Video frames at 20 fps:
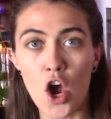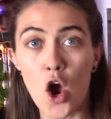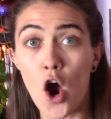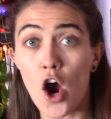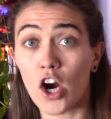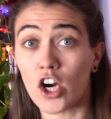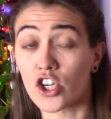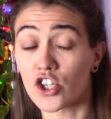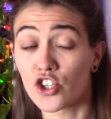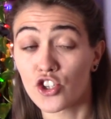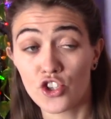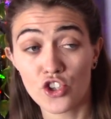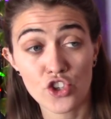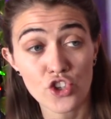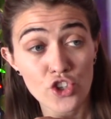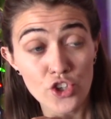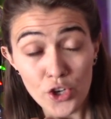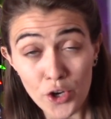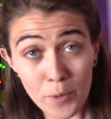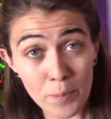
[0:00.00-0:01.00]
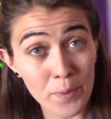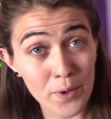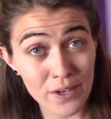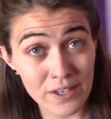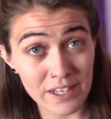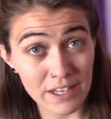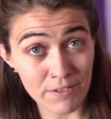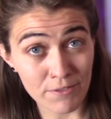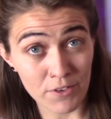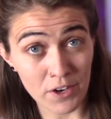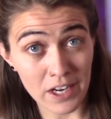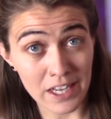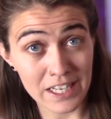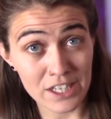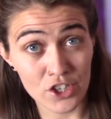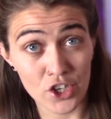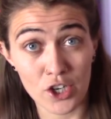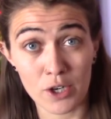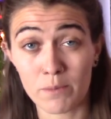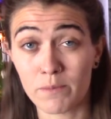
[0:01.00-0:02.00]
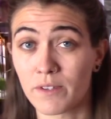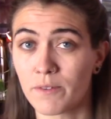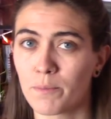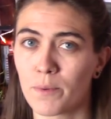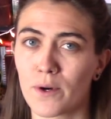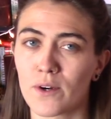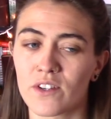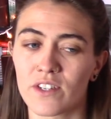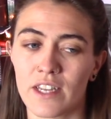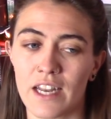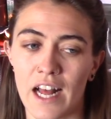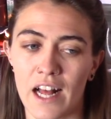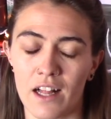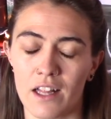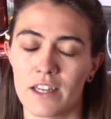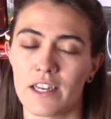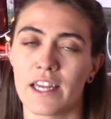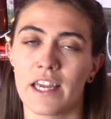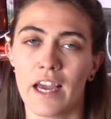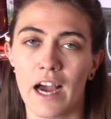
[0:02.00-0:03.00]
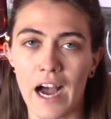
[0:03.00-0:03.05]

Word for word: are super different in terms of personality.